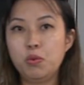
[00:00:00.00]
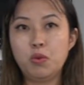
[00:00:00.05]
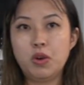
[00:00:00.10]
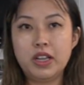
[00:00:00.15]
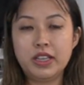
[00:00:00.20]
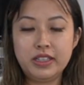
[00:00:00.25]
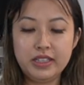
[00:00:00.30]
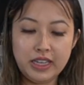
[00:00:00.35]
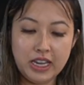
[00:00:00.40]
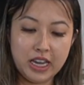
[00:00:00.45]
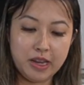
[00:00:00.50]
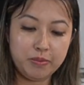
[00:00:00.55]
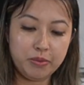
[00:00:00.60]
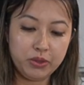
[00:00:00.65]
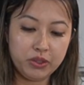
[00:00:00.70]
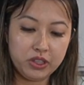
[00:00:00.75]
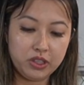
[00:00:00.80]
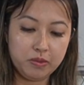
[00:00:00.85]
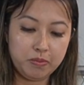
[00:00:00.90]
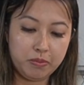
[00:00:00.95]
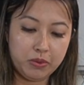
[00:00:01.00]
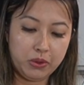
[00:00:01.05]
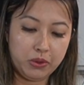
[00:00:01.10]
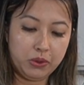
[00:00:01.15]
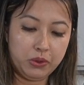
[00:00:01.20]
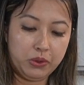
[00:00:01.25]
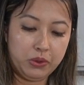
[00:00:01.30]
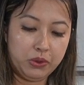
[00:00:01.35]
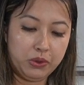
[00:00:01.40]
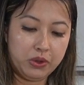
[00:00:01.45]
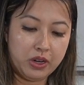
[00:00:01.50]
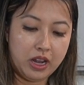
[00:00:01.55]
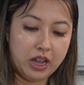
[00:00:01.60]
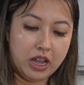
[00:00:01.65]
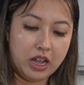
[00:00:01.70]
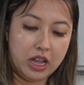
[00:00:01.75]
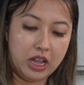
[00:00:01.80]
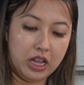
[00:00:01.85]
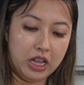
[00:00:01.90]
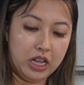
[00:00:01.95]
1 tablespoon
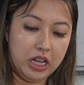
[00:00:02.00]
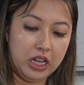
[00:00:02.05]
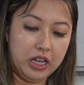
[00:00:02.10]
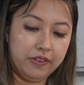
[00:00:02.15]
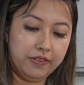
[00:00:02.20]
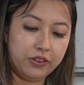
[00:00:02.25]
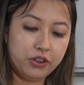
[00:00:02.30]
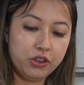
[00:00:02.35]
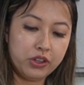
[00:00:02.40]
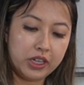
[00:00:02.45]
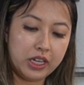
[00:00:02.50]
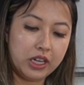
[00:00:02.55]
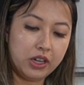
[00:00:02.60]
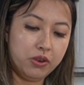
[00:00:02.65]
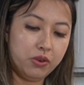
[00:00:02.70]
of cooking